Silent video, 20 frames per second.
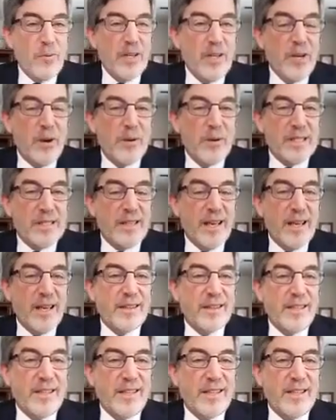noticed
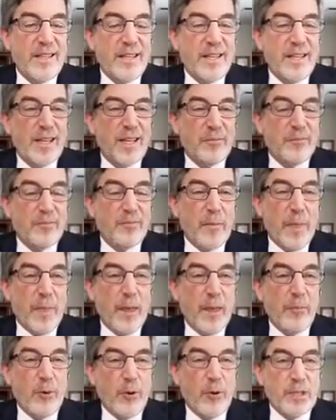that the
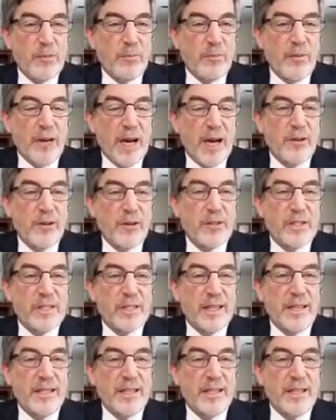abortion providers